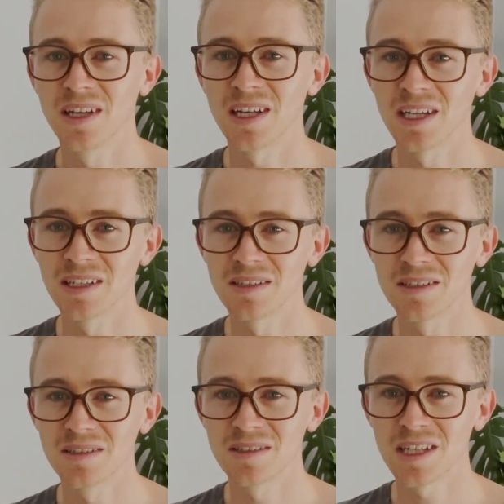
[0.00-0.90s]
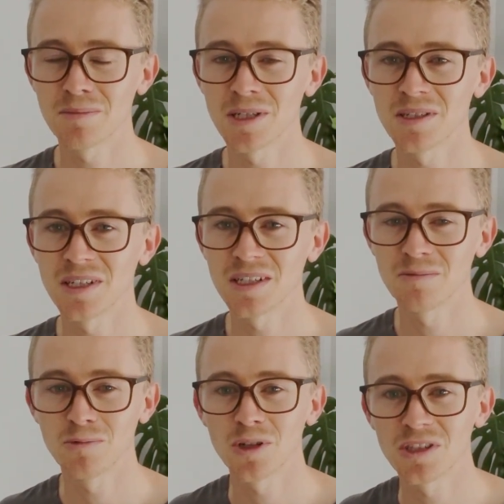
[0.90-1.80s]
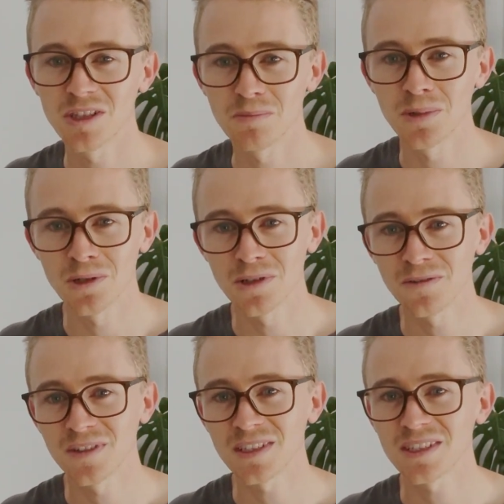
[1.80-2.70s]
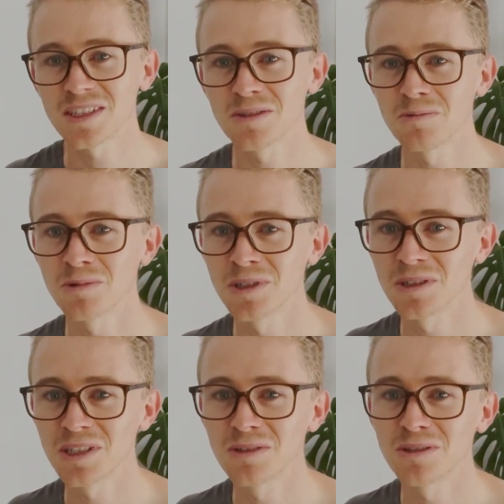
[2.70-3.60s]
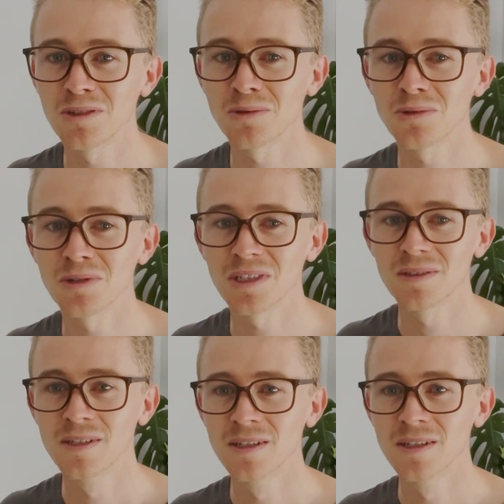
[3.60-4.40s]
And TBC, while it's not perfect, it's a really good tool at